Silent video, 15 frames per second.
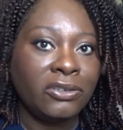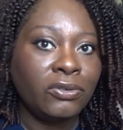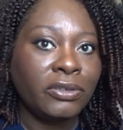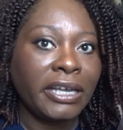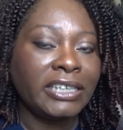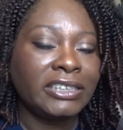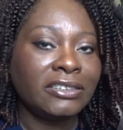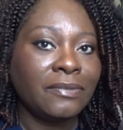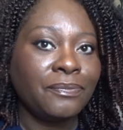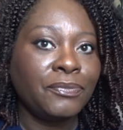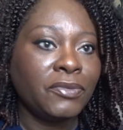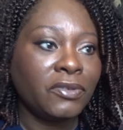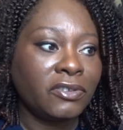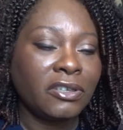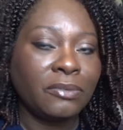you'll get some
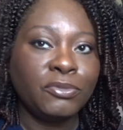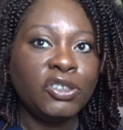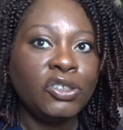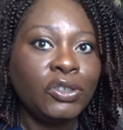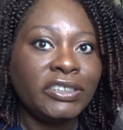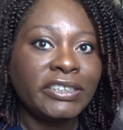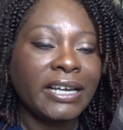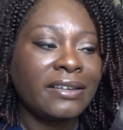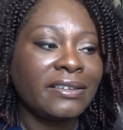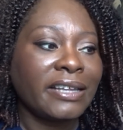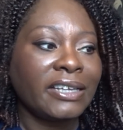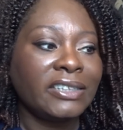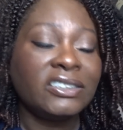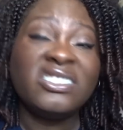use out of that.